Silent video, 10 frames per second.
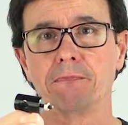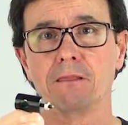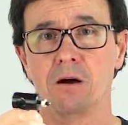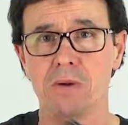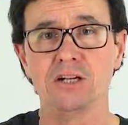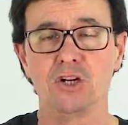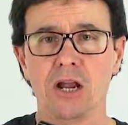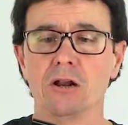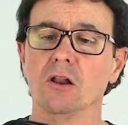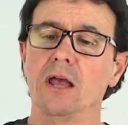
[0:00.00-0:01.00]
my
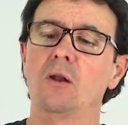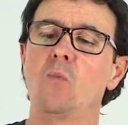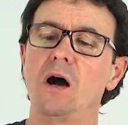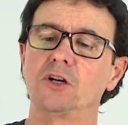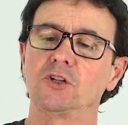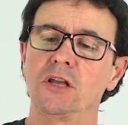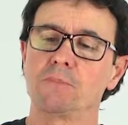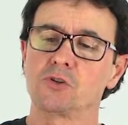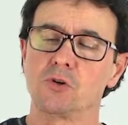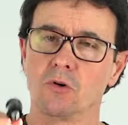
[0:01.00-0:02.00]
channel and watch the
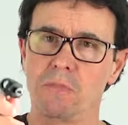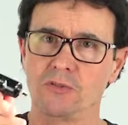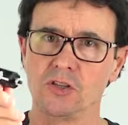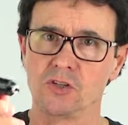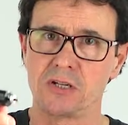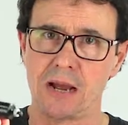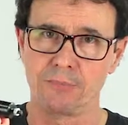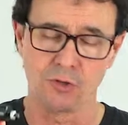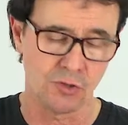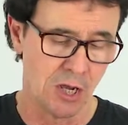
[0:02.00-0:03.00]
episode about these
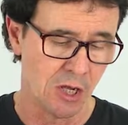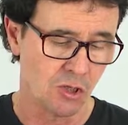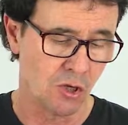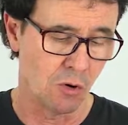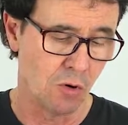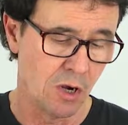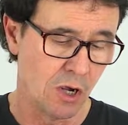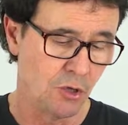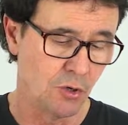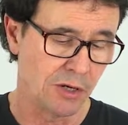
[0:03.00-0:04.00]
adapters. So
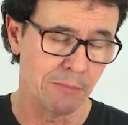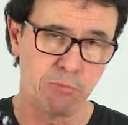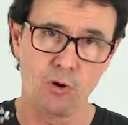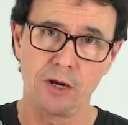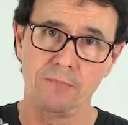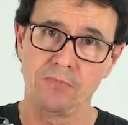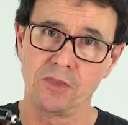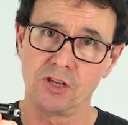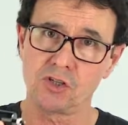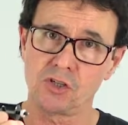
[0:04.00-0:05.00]
you can put
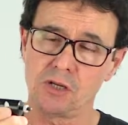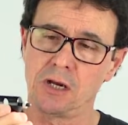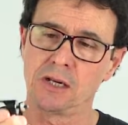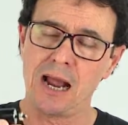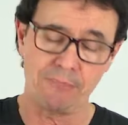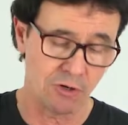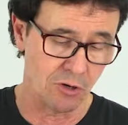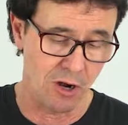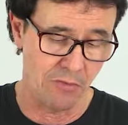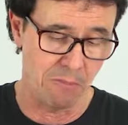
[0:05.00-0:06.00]
this
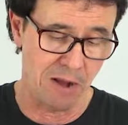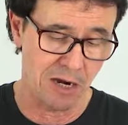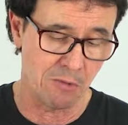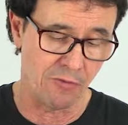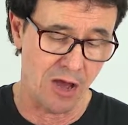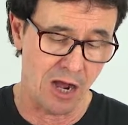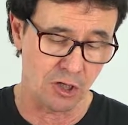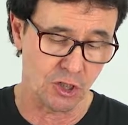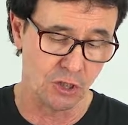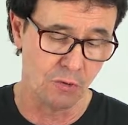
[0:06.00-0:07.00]
adapter on the bottom of the
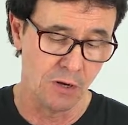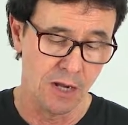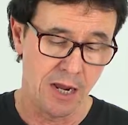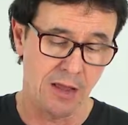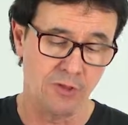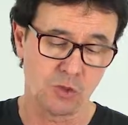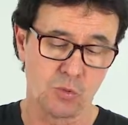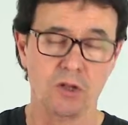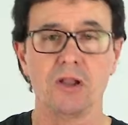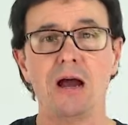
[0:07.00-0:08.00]
hot shoe, and this
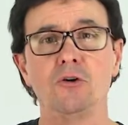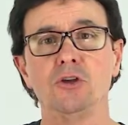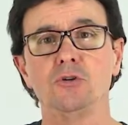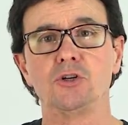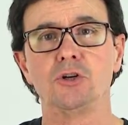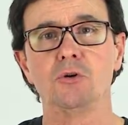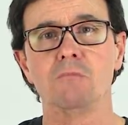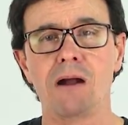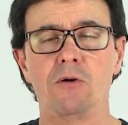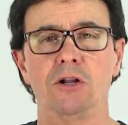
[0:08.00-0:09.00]
will allow you to
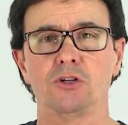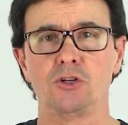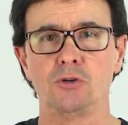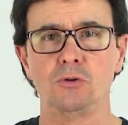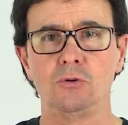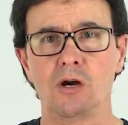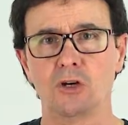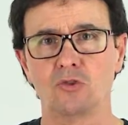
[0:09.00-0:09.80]
mount it to a